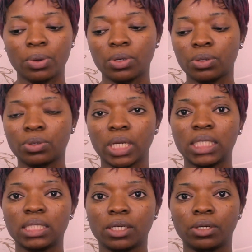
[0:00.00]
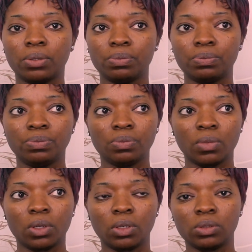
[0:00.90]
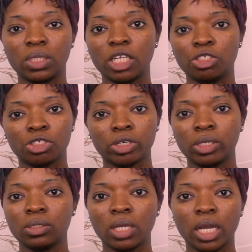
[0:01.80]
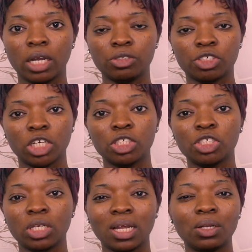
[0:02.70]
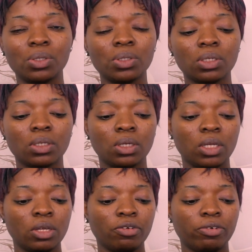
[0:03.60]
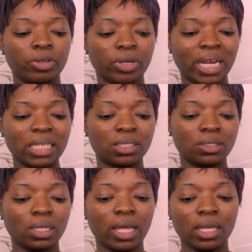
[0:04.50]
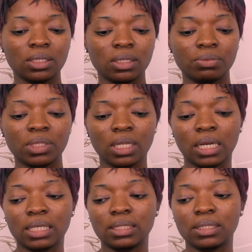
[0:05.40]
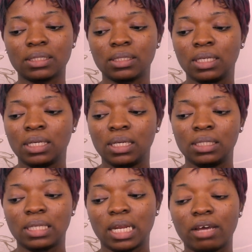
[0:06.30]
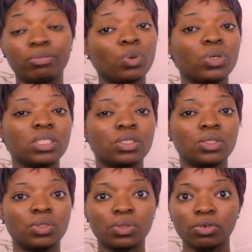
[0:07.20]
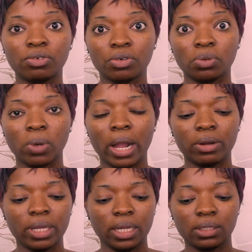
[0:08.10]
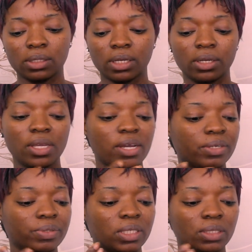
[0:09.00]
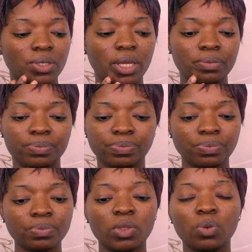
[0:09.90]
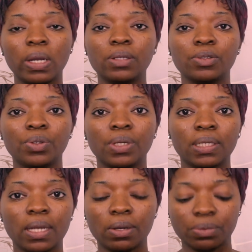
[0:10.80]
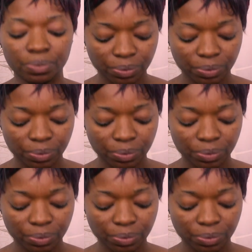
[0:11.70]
I want to create a Nigerian traditional look for you guys today. It's something that I've been wanting to do for a while, and yeah, it's okay, why not do it now?